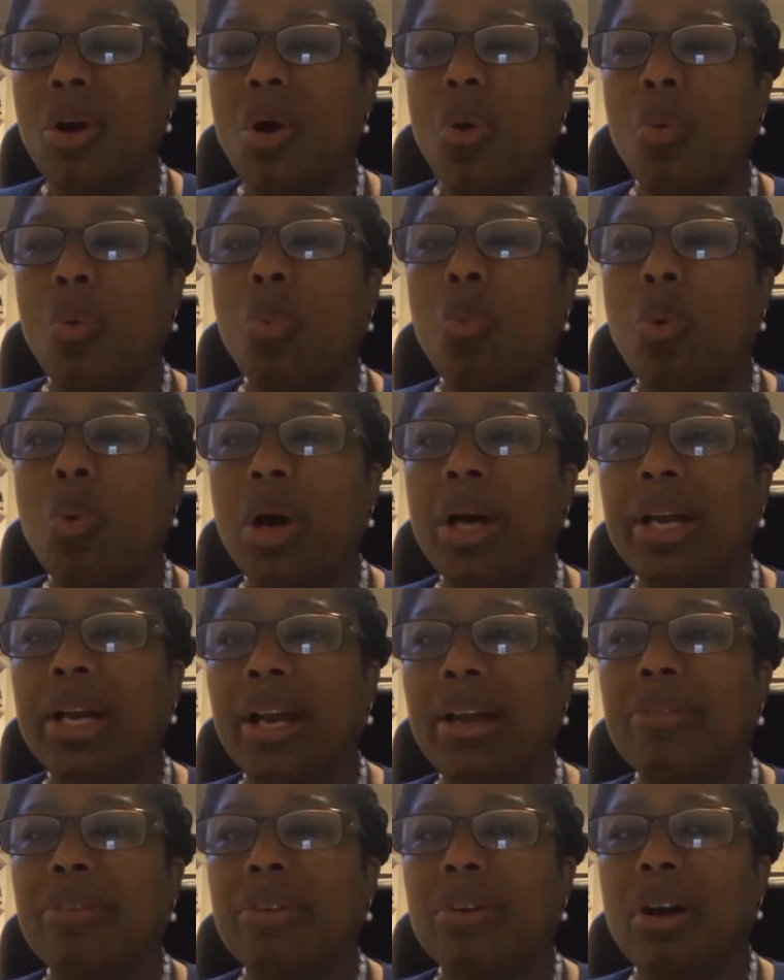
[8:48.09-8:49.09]

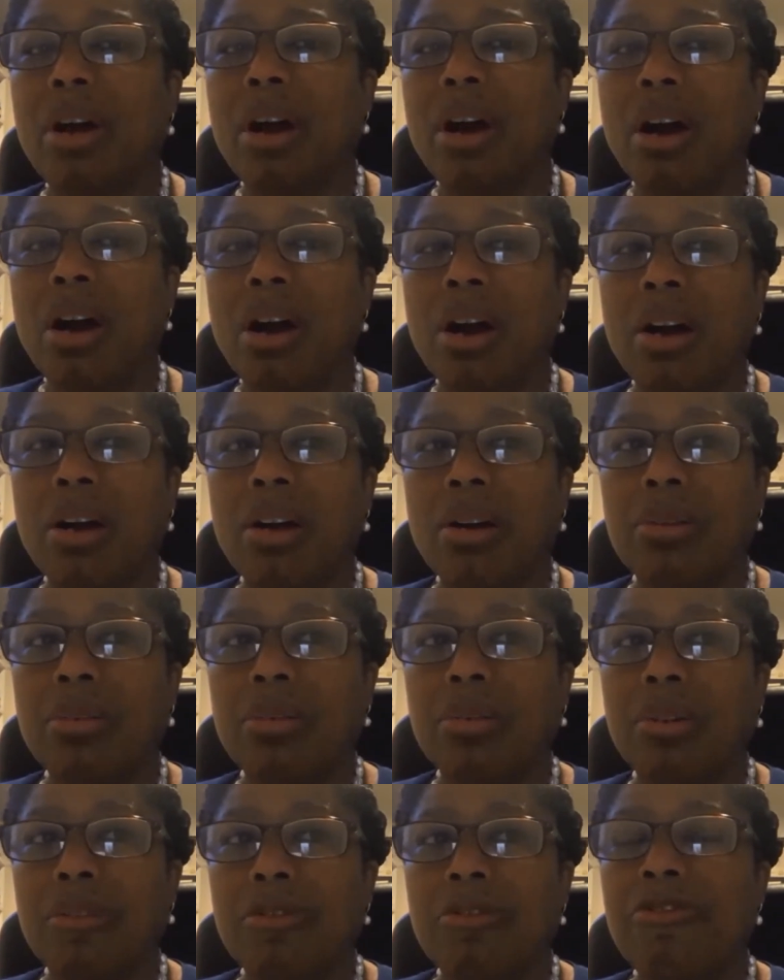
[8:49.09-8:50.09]
whatever our
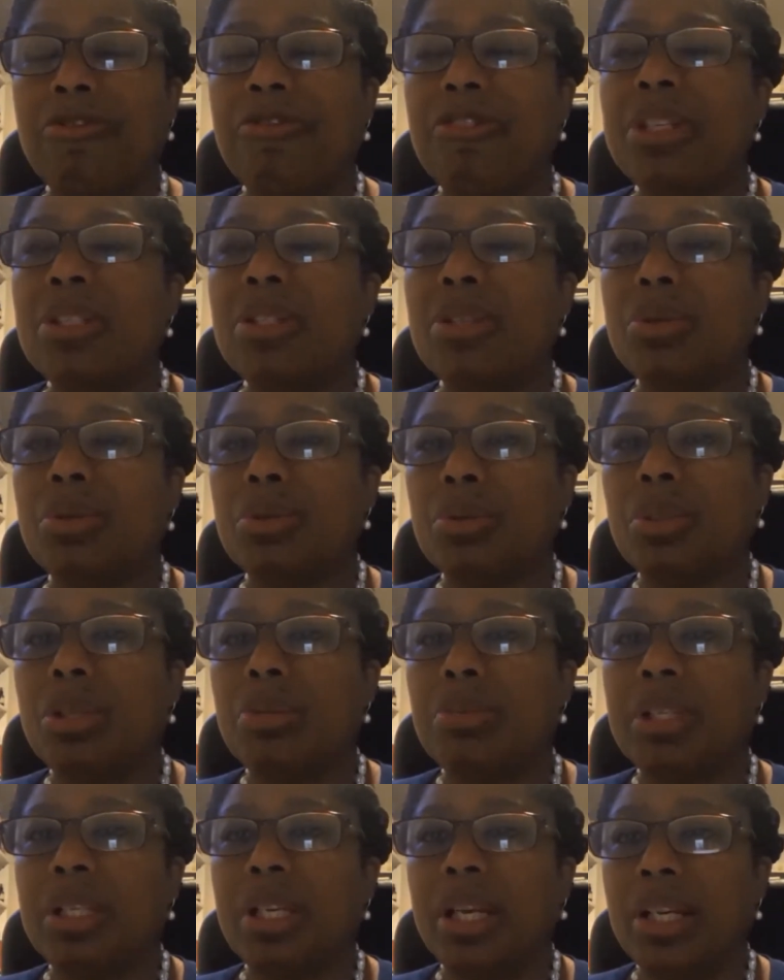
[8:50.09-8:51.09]
physical
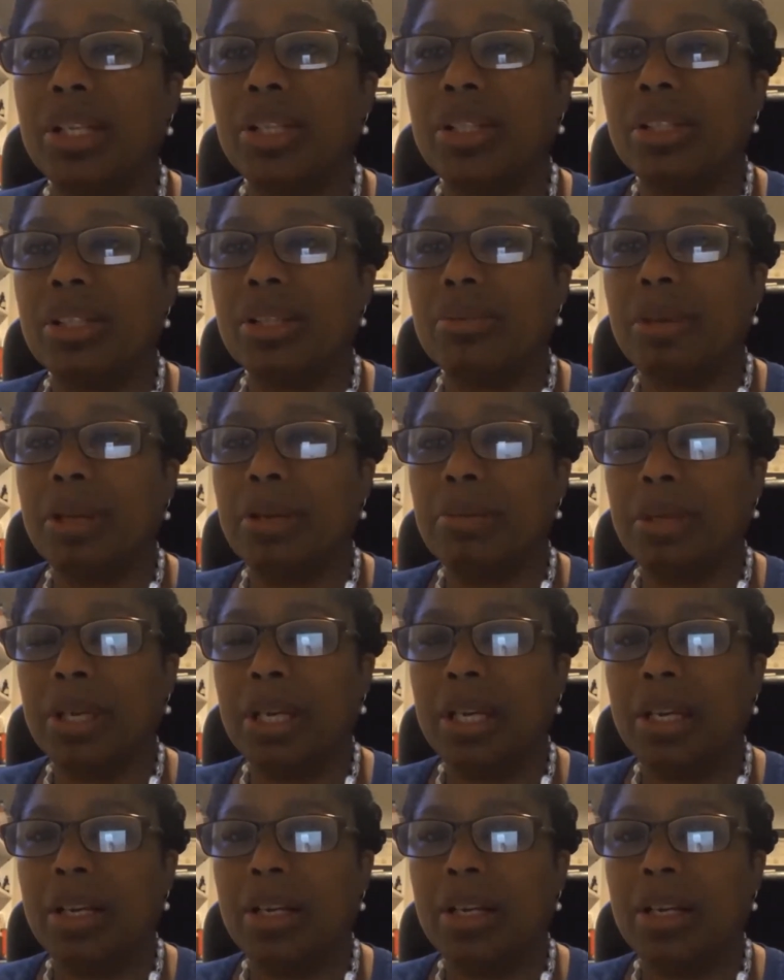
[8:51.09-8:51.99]
limitations may be.